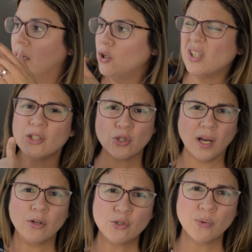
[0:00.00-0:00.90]
You can
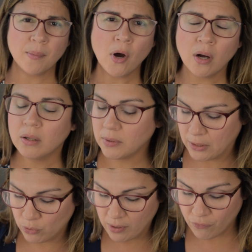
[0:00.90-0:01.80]
try to do them all. I
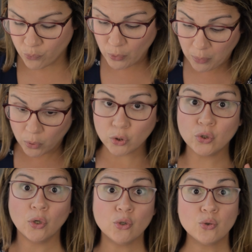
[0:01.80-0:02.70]
don't know if we will
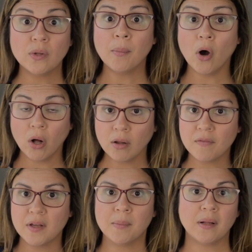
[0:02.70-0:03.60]
gonna do them all
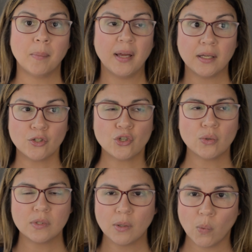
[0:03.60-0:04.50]
of them. I'll pick and
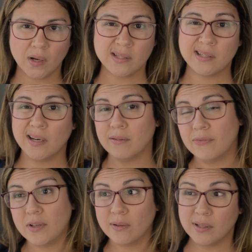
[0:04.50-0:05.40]
choose the ones that I
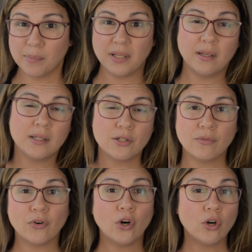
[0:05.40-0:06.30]
feel would be easier
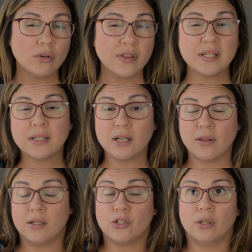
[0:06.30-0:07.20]
for her, or things that I
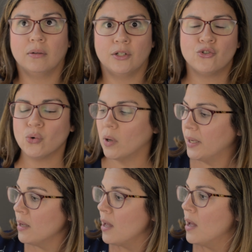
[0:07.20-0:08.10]
think she'll
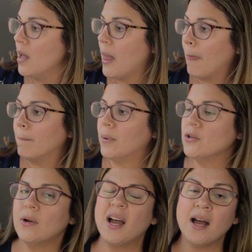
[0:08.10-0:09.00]
enjoy.
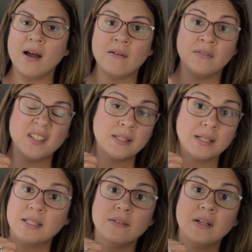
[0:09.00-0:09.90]
But you have these
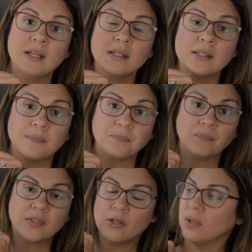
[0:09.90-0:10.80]
activities
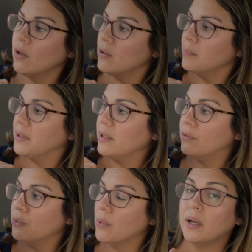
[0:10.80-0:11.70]
that you can
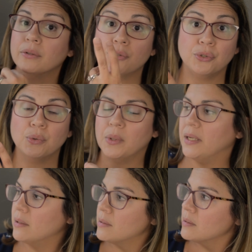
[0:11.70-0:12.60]
complete throughout the 2
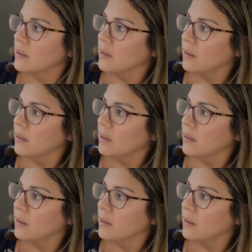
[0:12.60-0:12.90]
weeks.